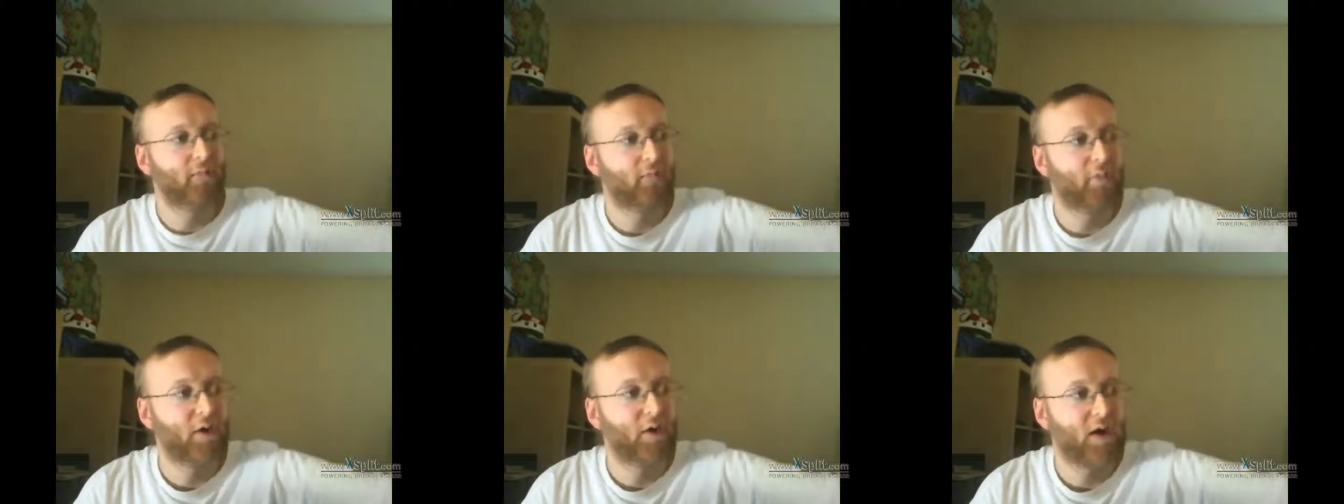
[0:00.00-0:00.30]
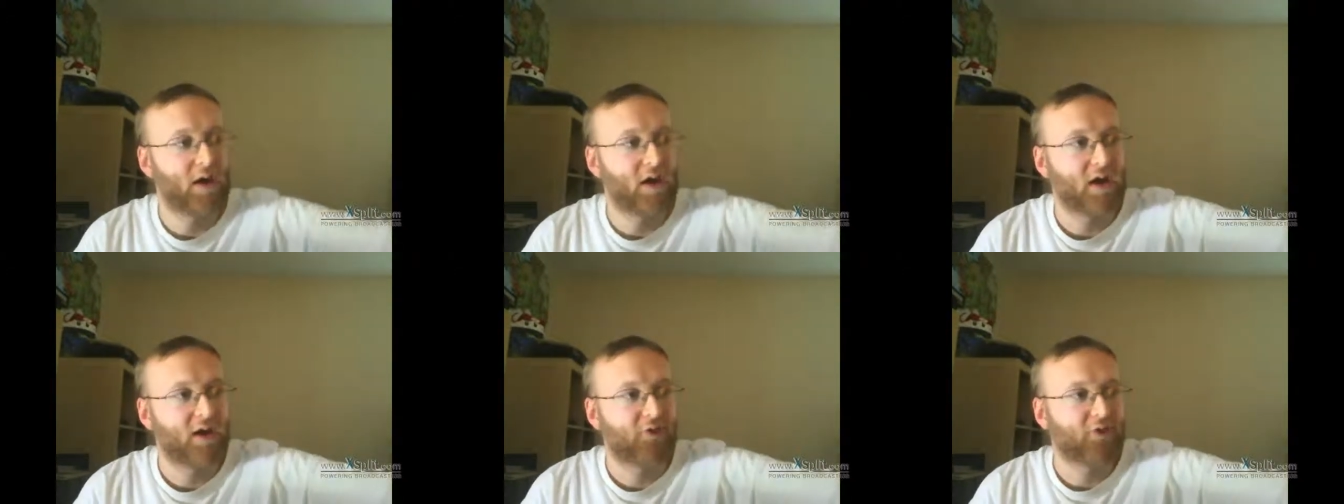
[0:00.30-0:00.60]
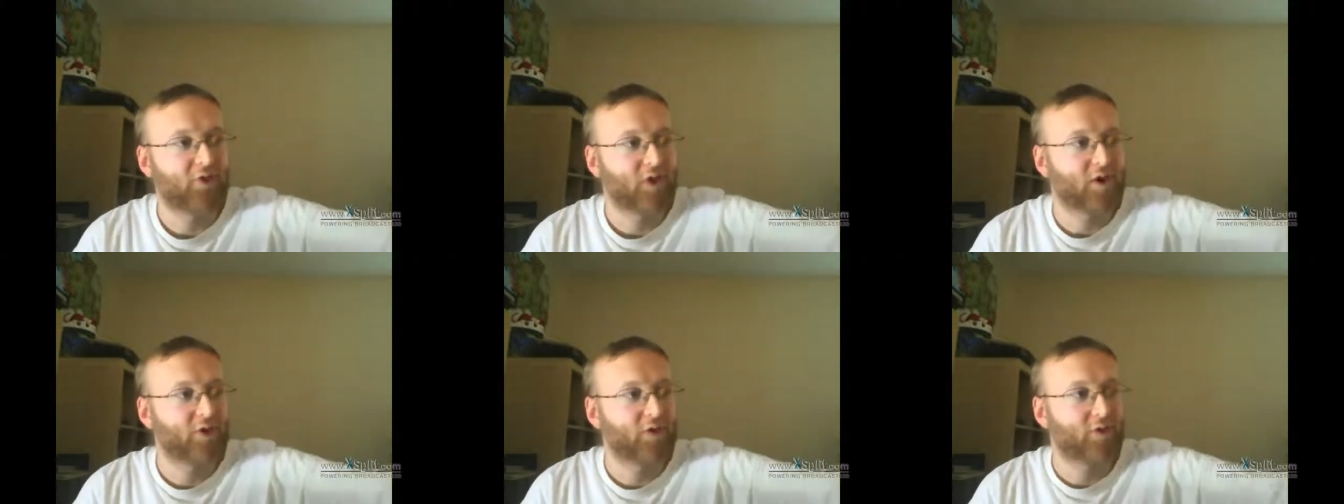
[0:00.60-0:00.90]
But I
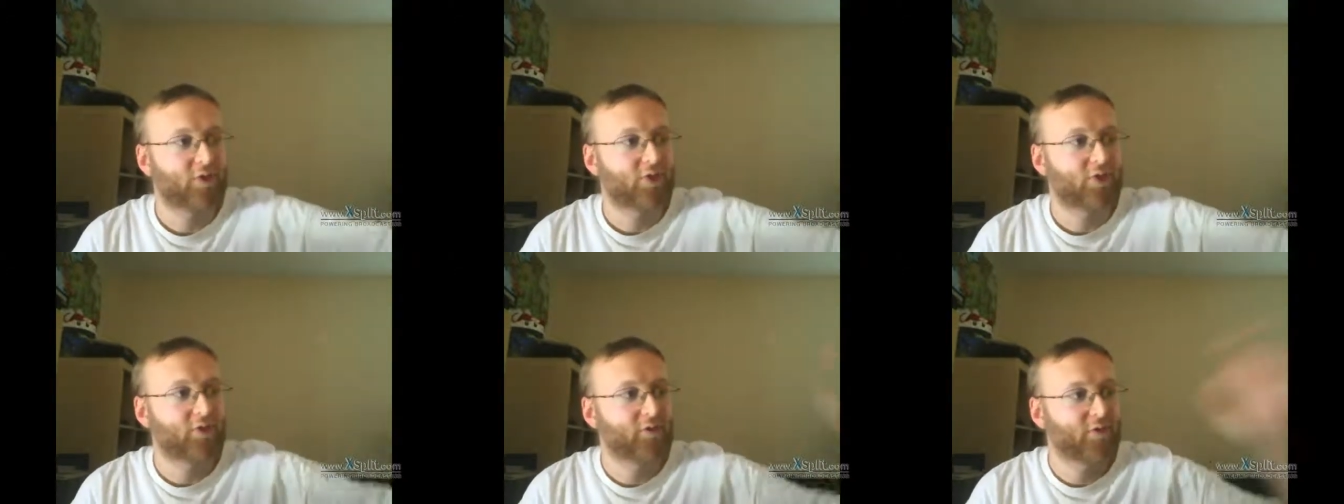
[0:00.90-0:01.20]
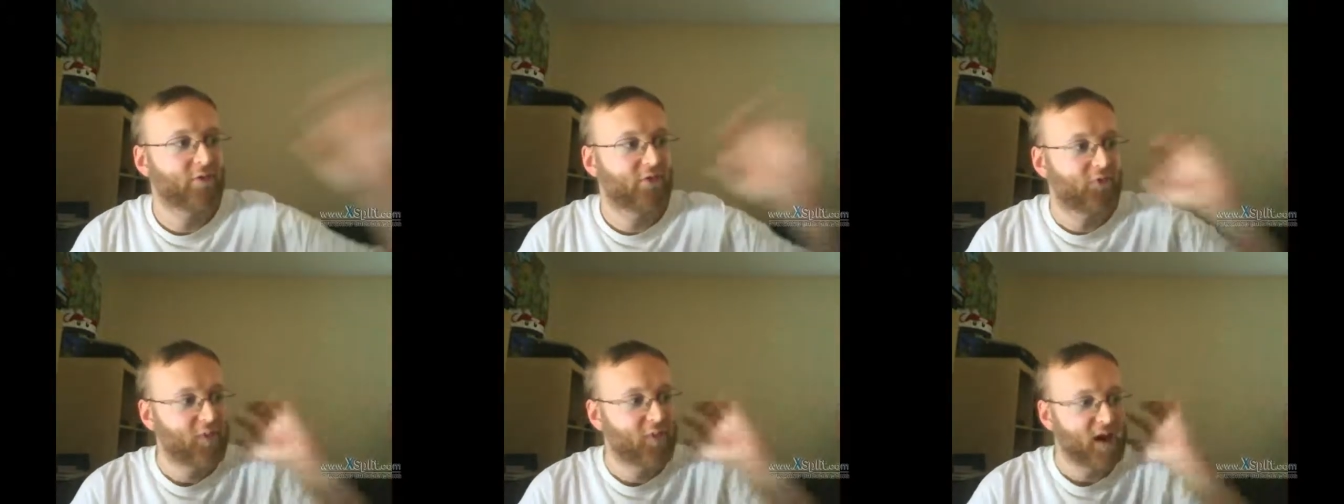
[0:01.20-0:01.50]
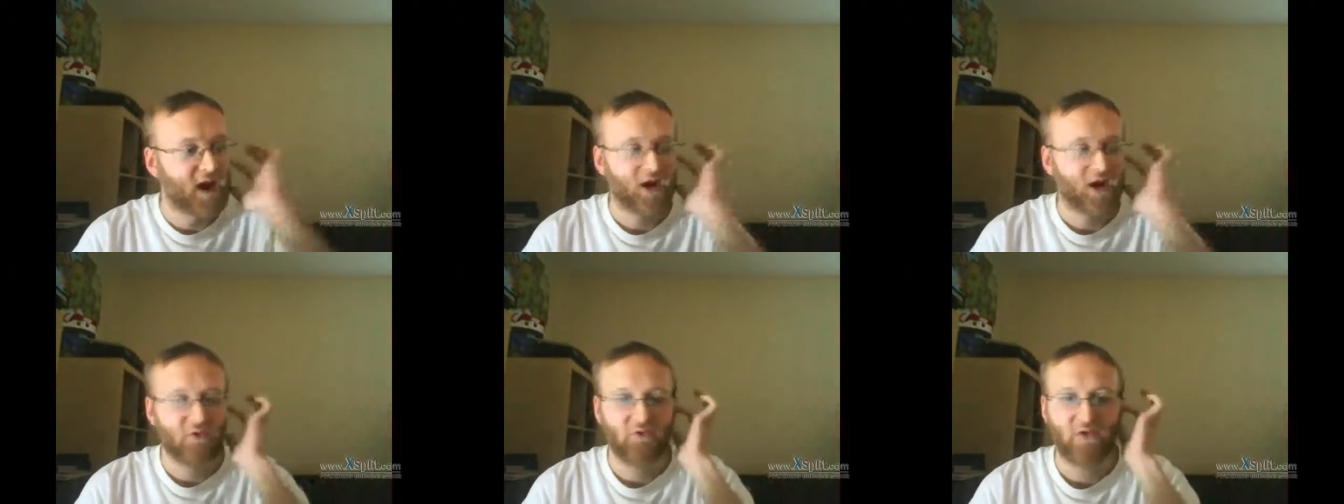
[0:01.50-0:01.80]
start going through this
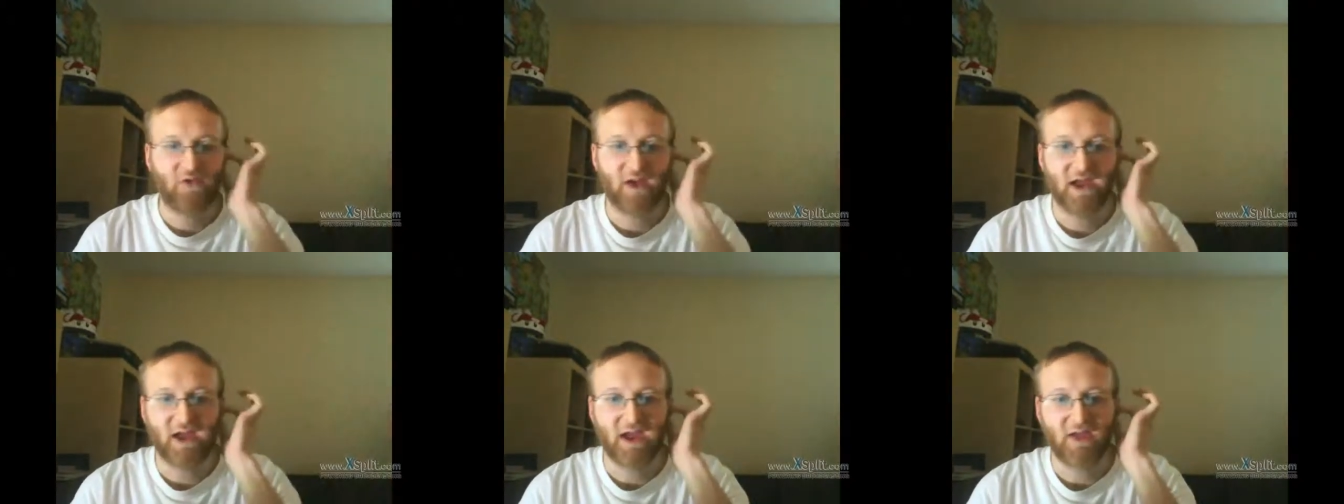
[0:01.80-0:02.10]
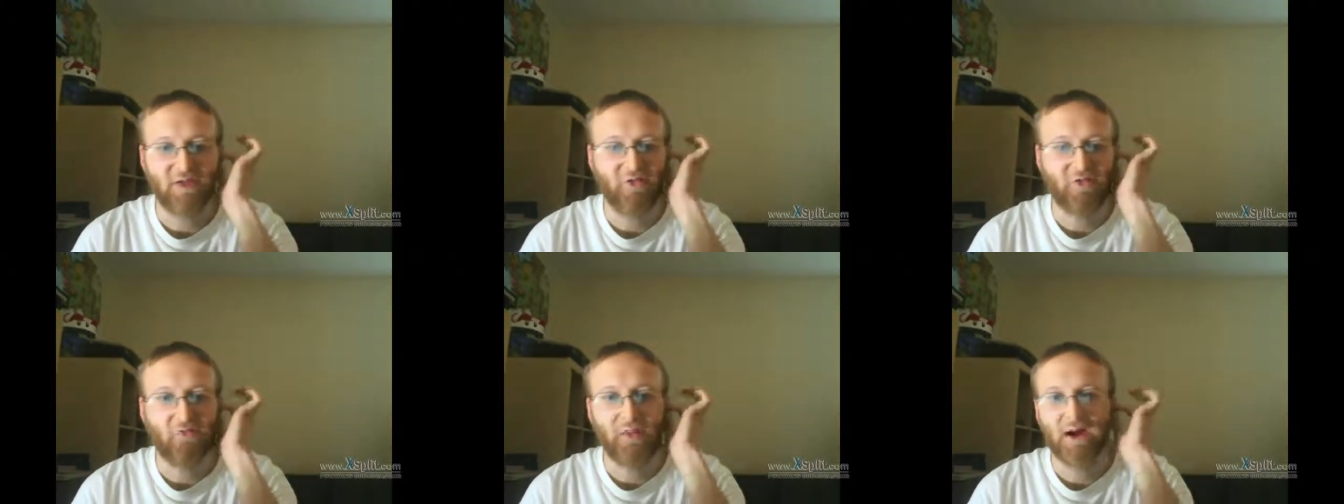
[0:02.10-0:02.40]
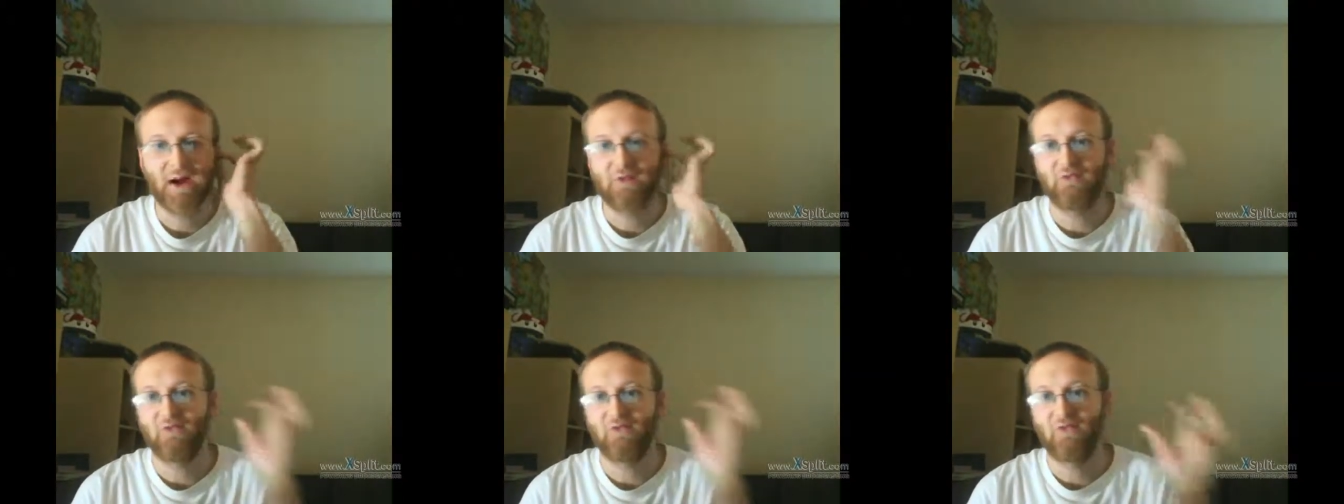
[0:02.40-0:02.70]
box, and this
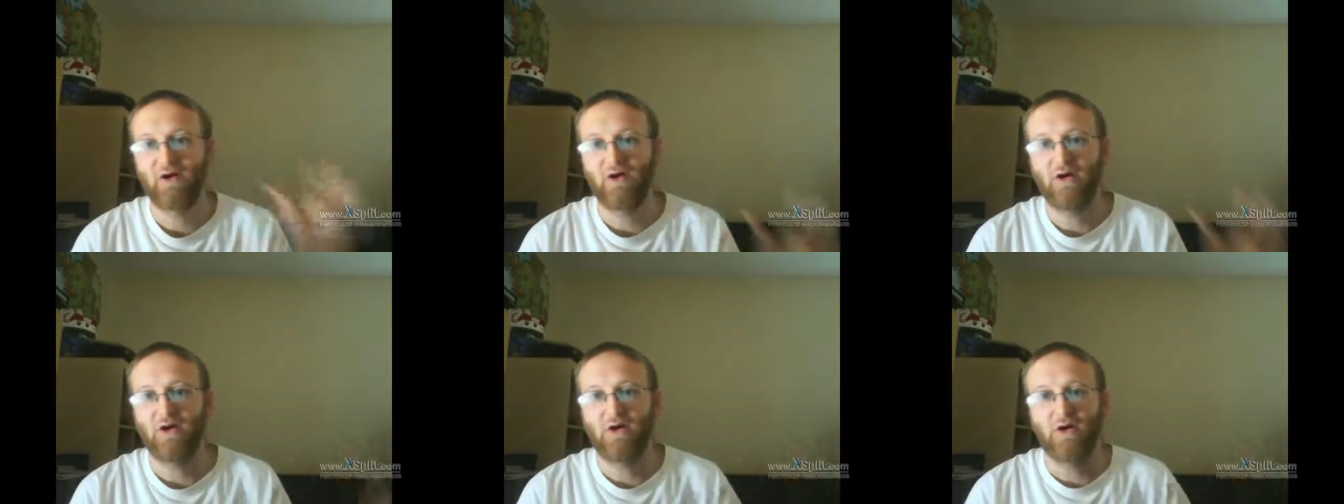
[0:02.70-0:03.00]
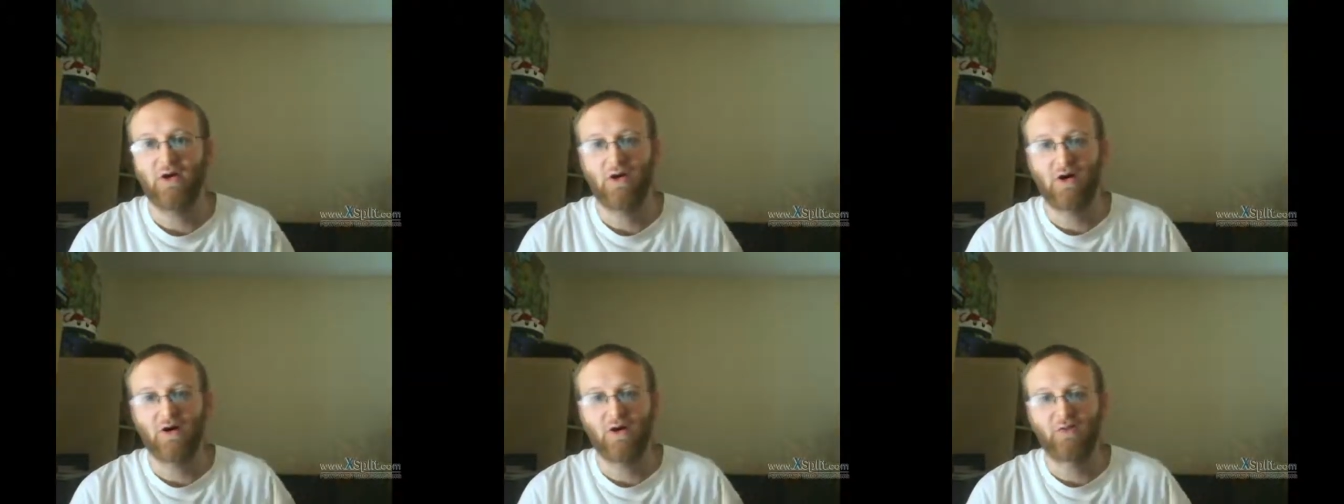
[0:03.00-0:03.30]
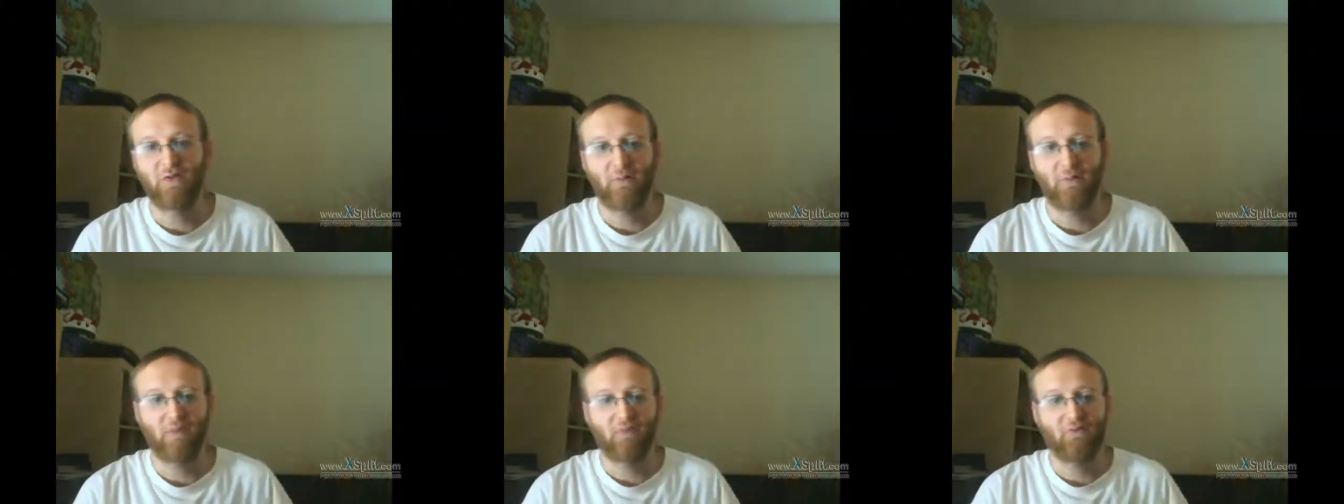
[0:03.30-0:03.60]
box is awesome.